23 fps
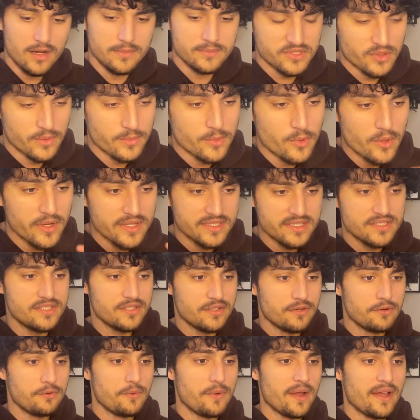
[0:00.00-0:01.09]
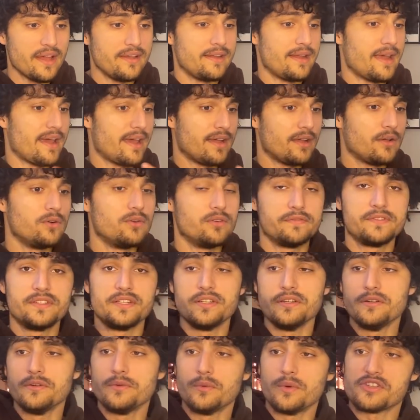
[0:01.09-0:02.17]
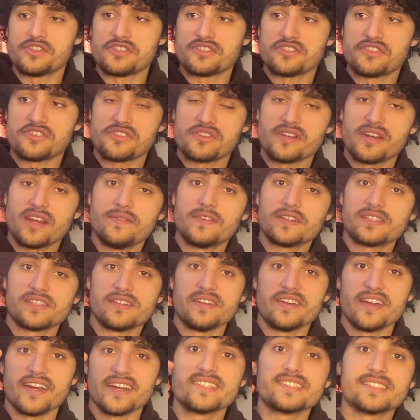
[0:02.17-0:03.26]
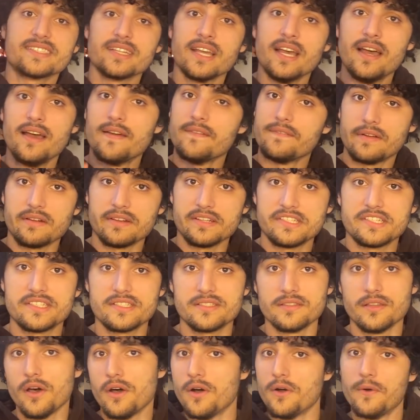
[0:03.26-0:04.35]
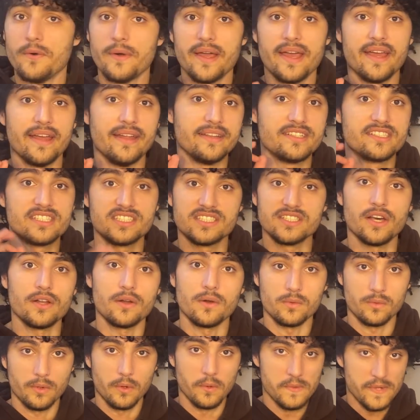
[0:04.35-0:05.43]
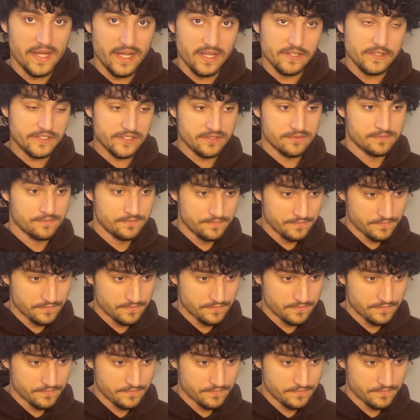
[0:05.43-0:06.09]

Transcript: So I'm going to do an angle of 2, which is just going to give us a nice, very slow and subtle rotation.